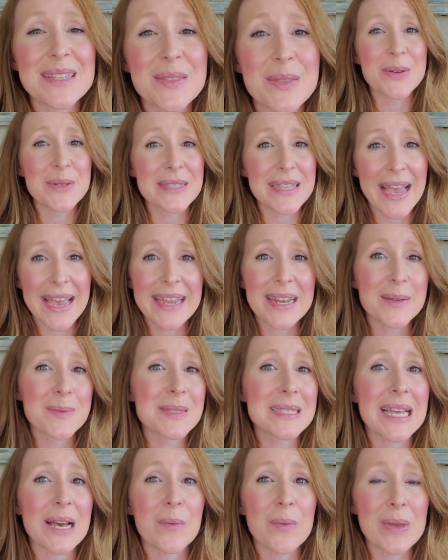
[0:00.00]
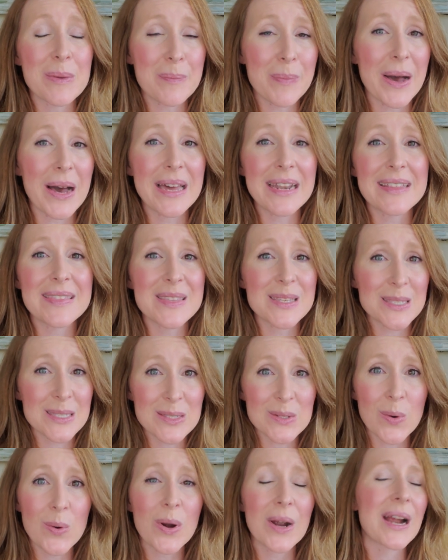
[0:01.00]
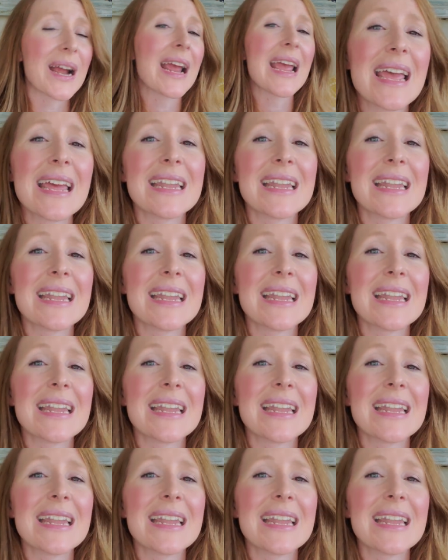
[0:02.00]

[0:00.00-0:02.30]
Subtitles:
Those items that we bought at the store,